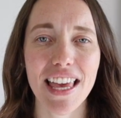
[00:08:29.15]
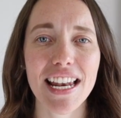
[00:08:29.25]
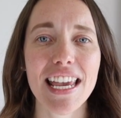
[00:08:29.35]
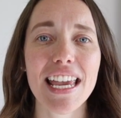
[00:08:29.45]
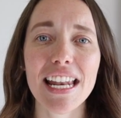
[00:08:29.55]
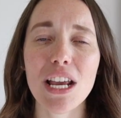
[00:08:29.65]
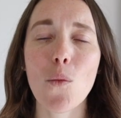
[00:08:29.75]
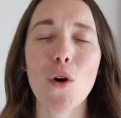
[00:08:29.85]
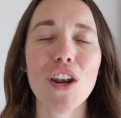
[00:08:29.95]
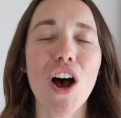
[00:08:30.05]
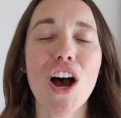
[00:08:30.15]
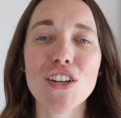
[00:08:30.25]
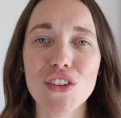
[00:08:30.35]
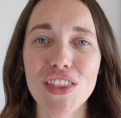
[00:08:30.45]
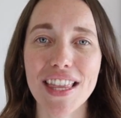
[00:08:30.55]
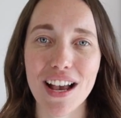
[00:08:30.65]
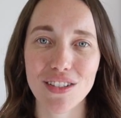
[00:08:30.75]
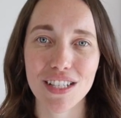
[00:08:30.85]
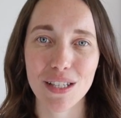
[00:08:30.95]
than hitting 100,000